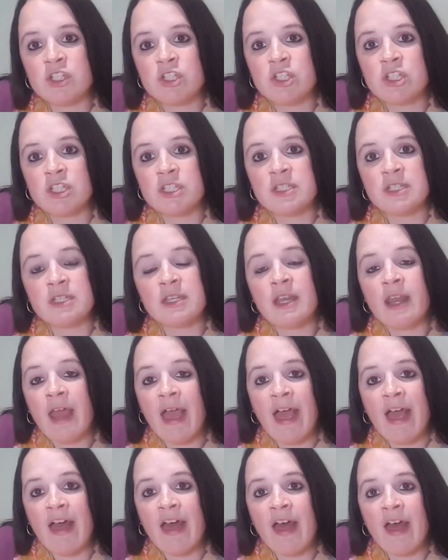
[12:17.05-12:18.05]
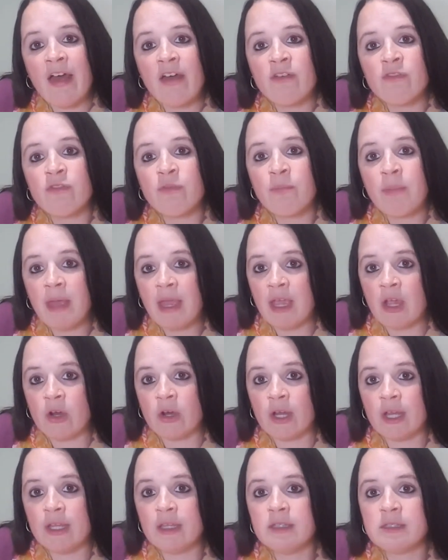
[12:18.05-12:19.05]
She didn't have
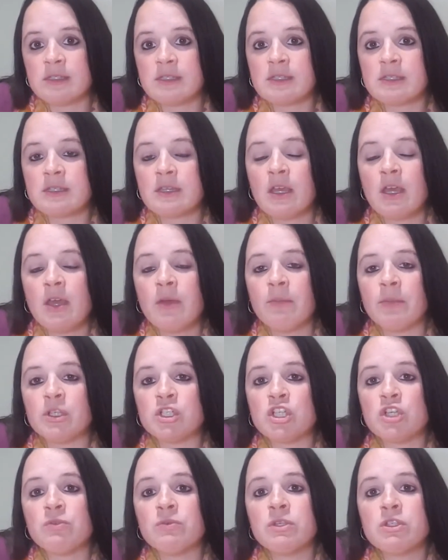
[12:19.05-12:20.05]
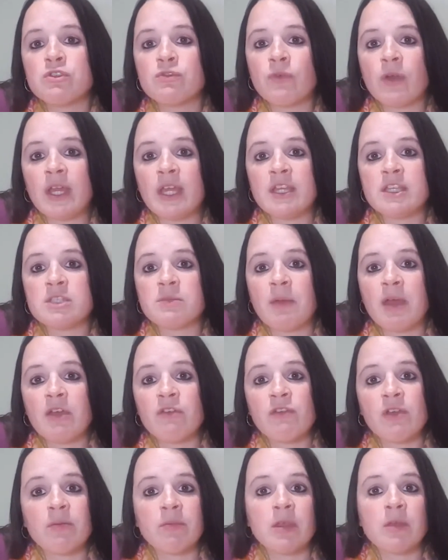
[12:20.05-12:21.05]
parents, but she was raised by a
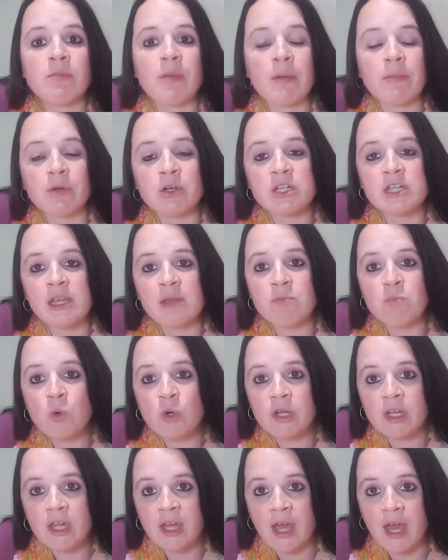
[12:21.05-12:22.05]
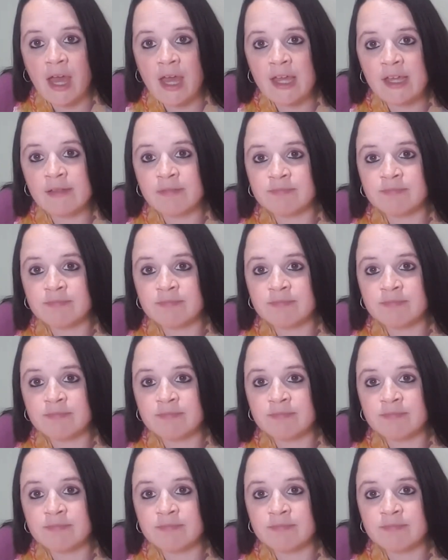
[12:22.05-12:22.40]
family member named Mordecai.